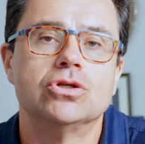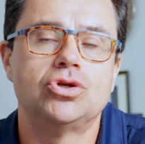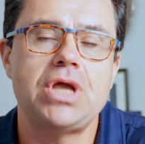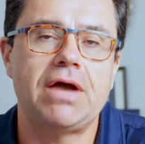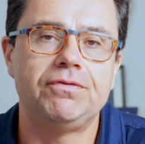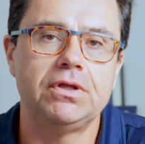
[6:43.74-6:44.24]
So
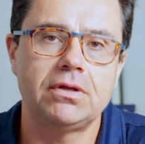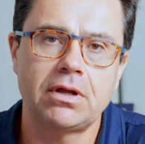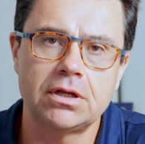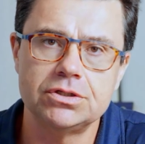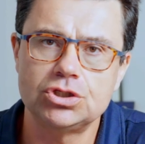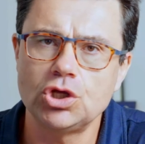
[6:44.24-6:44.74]
you have to
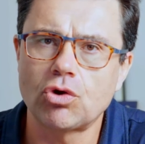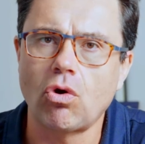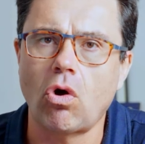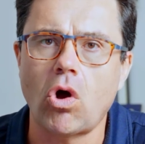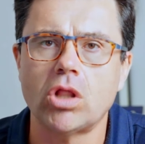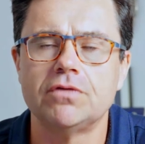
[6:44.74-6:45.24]
consider
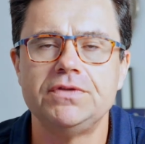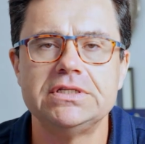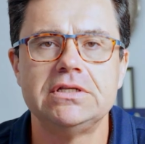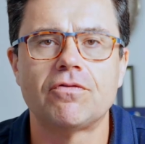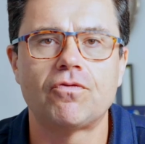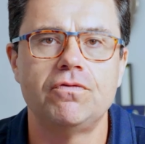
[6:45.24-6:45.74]
all of these
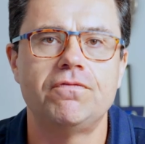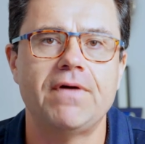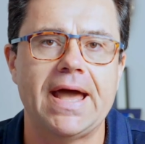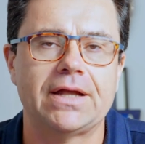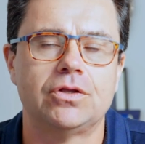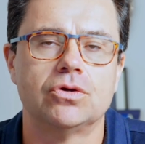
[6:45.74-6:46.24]
different
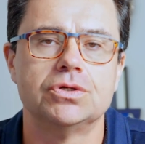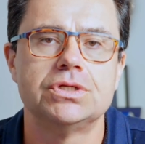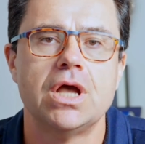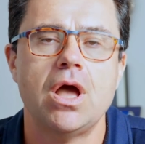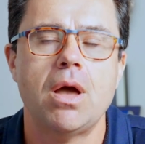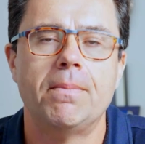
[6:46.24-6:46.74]
factors
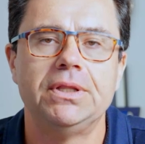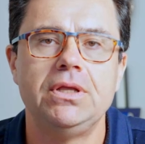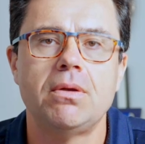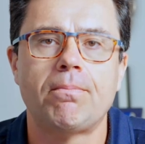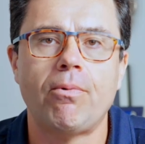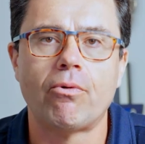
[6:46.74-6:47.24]
but the
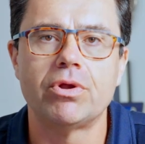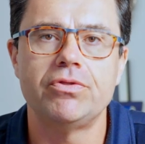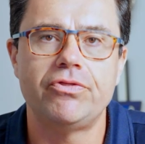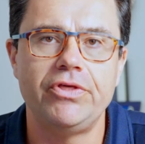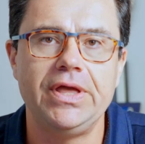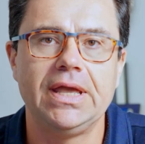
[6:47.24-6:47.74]

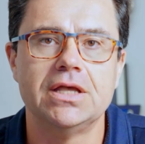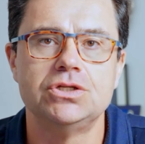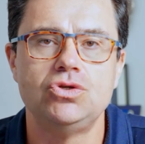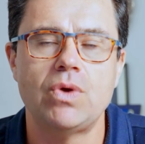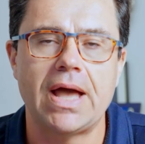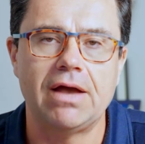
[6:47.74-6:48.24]
important thing
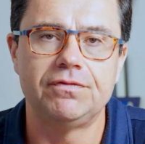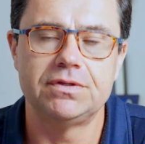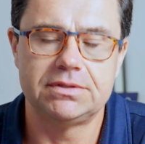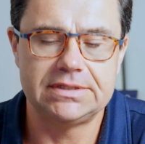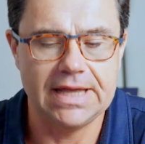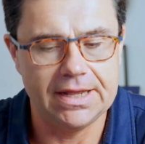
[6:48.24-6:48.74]
is you have to
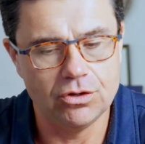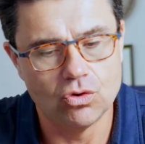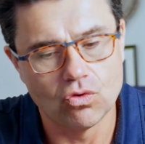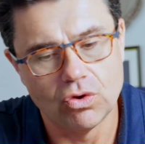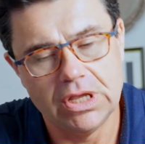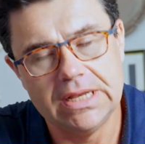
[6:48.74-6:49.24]
set
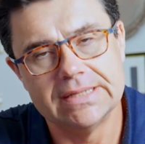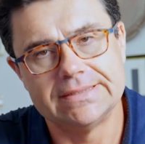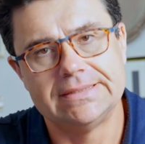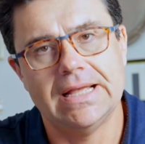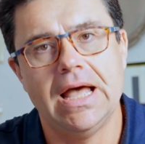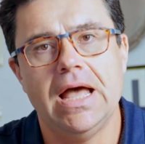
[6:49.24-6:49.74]
greed
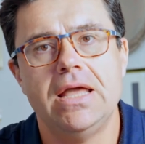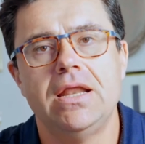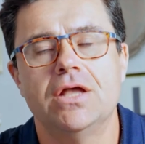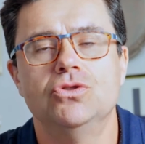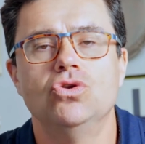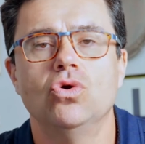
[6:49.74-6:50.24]
aside
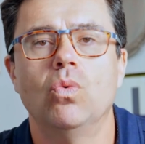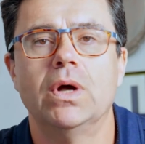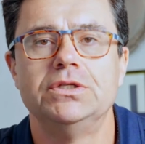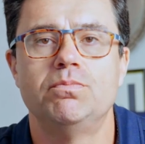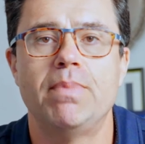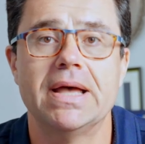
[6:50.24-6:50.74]
and do
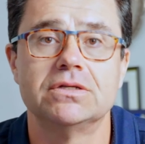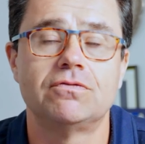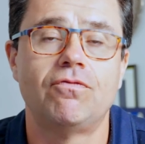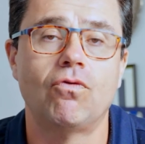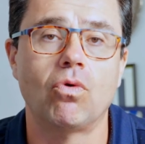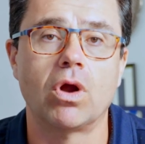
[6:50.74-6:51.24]
what's best
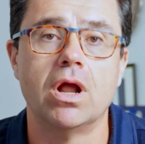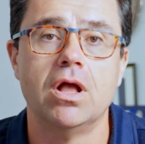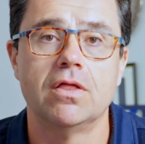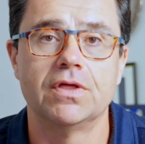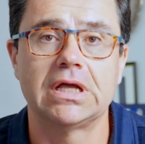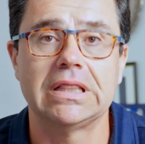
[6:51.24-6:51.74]
for
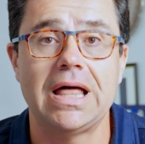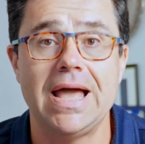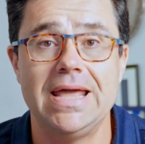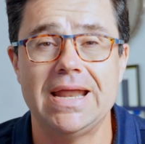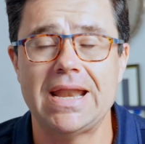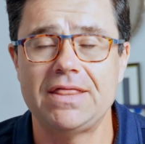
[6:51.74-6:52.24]
the
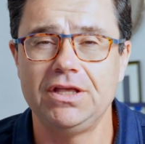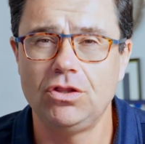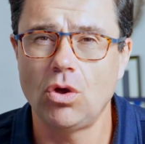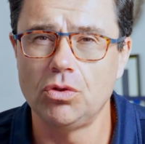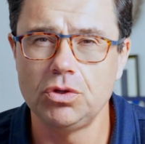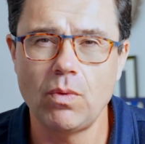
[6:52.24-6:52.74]
client. And I think
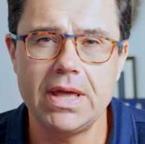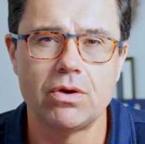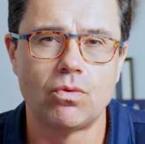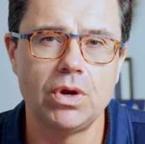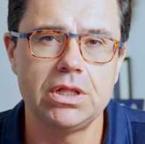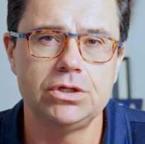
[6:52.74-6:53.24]
the only way to
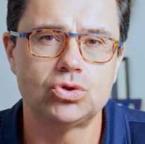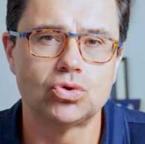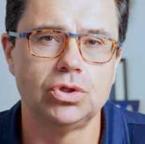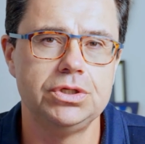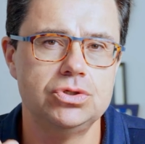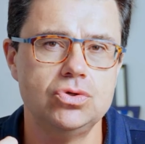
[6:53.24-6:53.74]
really
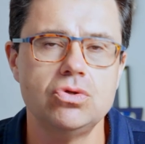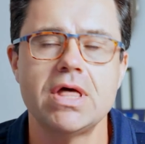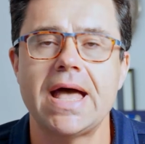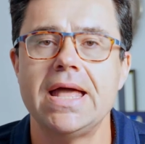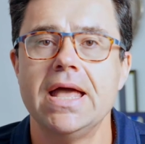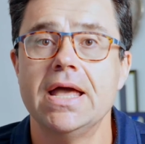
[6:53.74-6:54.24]
truly do
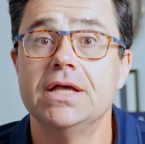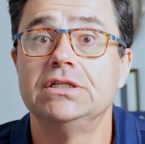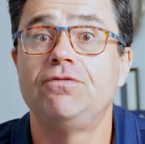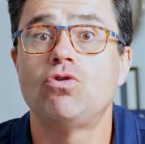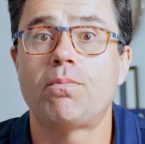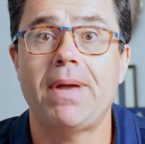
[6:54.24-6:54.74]
that is
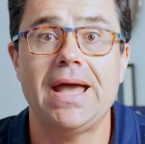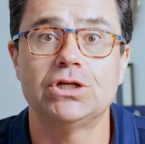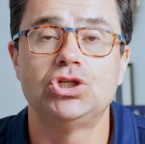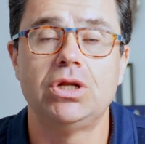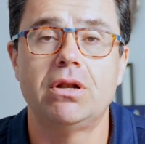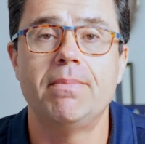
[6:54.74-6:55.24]
if you're
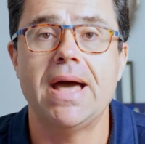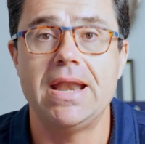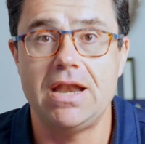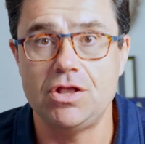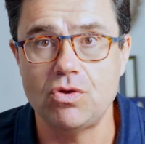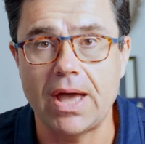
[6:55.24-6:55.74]
passionate about
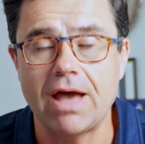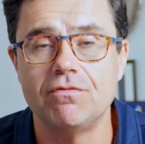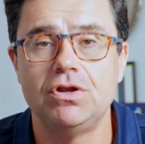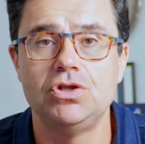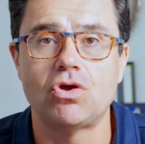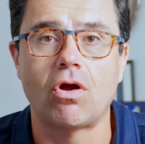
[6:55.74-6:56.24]
it and you have
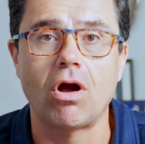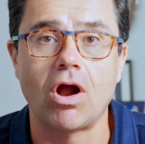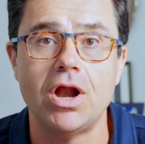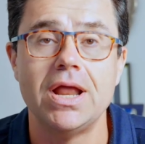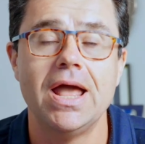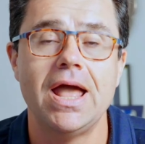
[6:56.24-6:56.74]
it in your heart